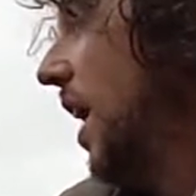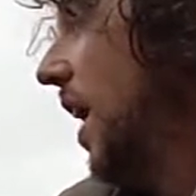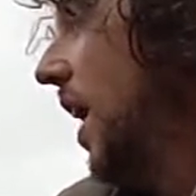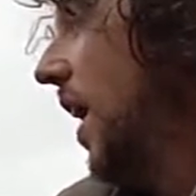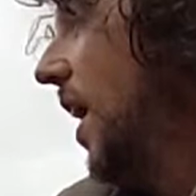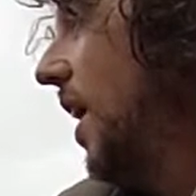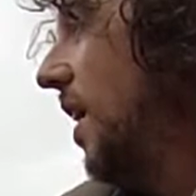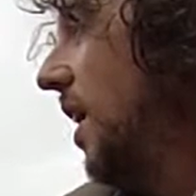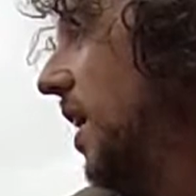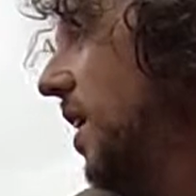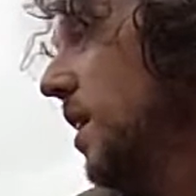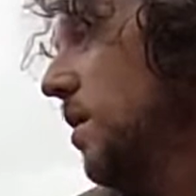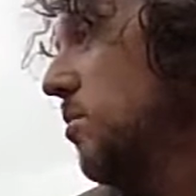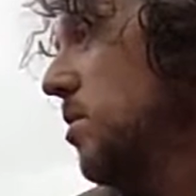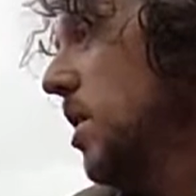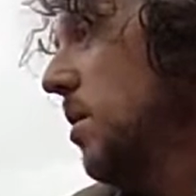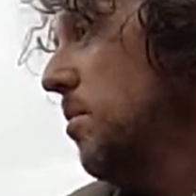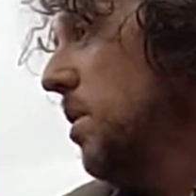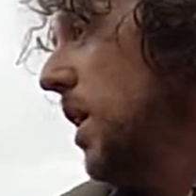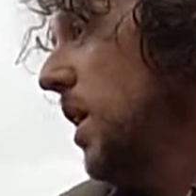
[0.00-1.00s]
Ended up
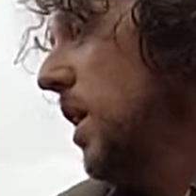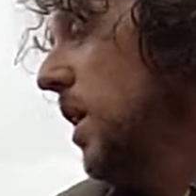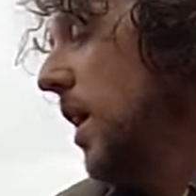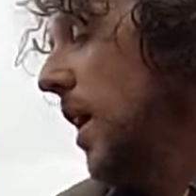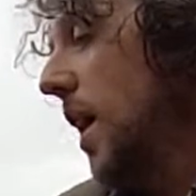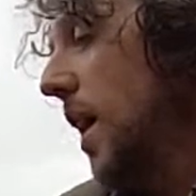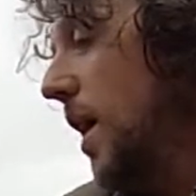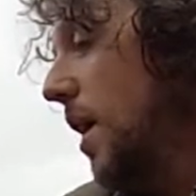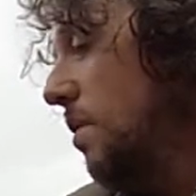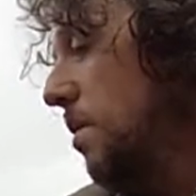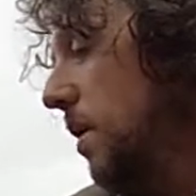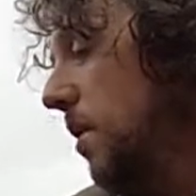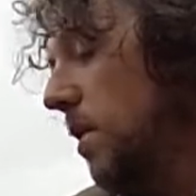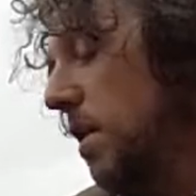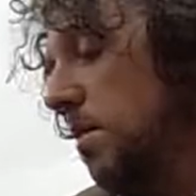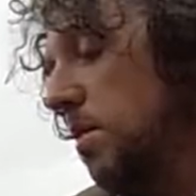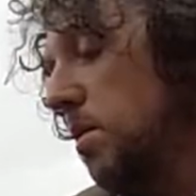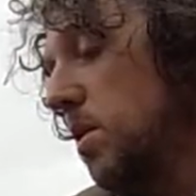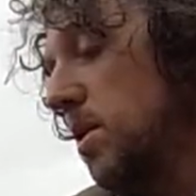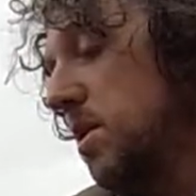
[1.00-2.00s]
jumping in a cab at
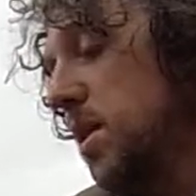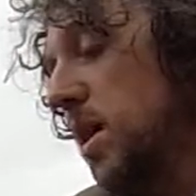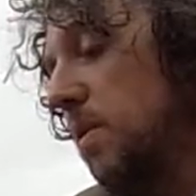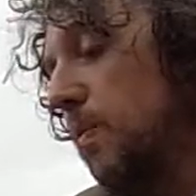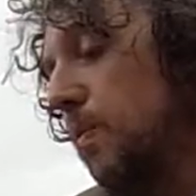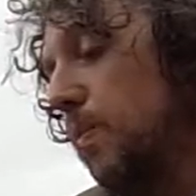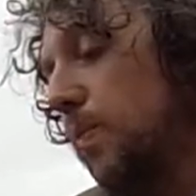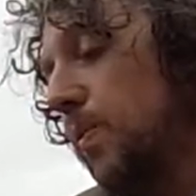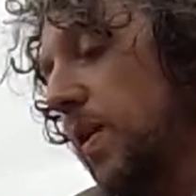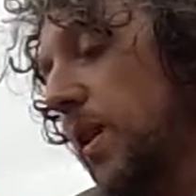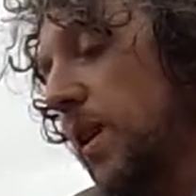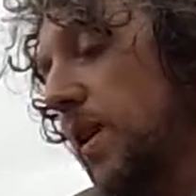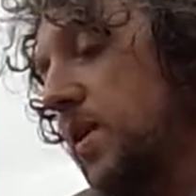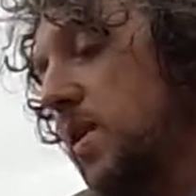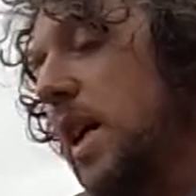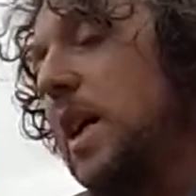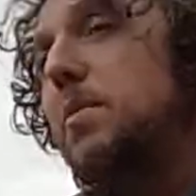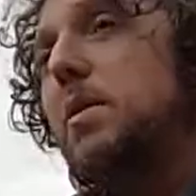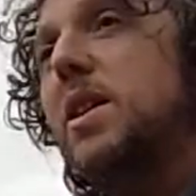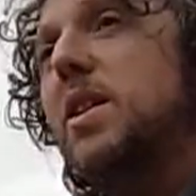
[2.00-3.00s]
some point saying,
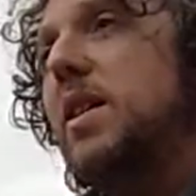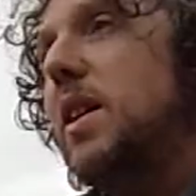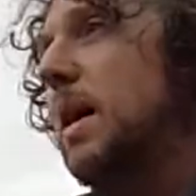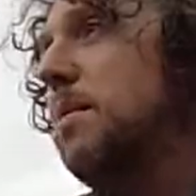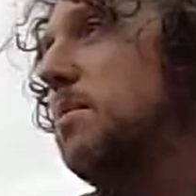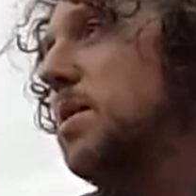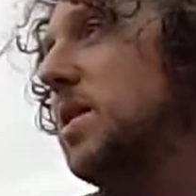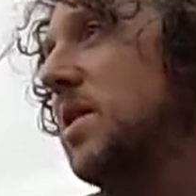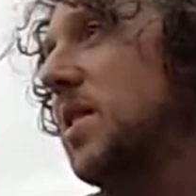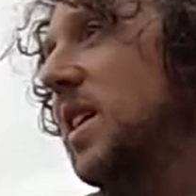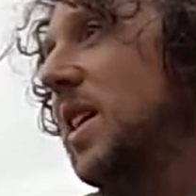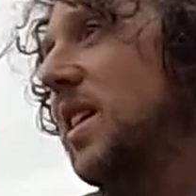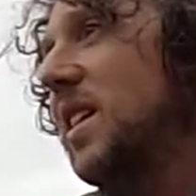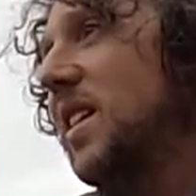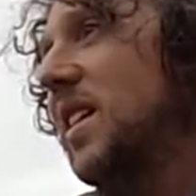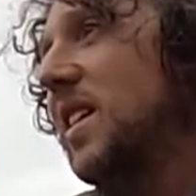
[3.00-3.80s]
take me to the embassy.